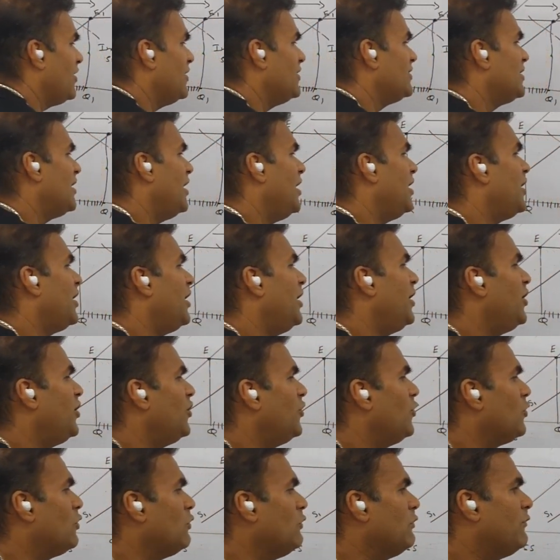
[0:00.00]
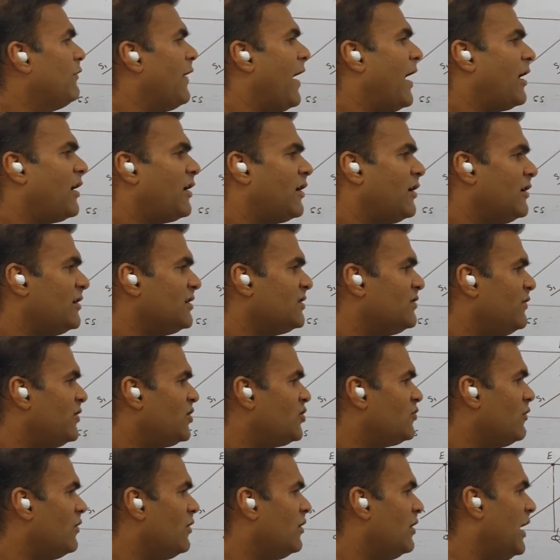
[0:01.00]
resulted due to factors
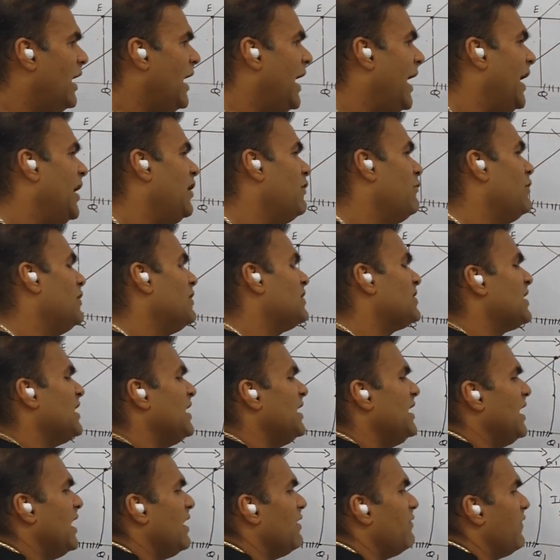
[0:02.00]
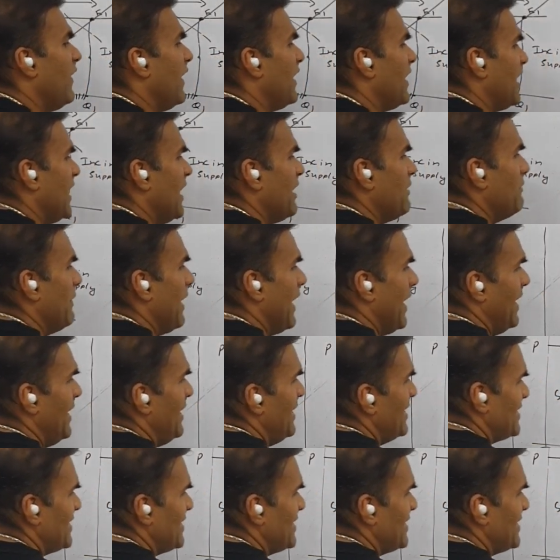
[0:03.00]
which were adversely affecting my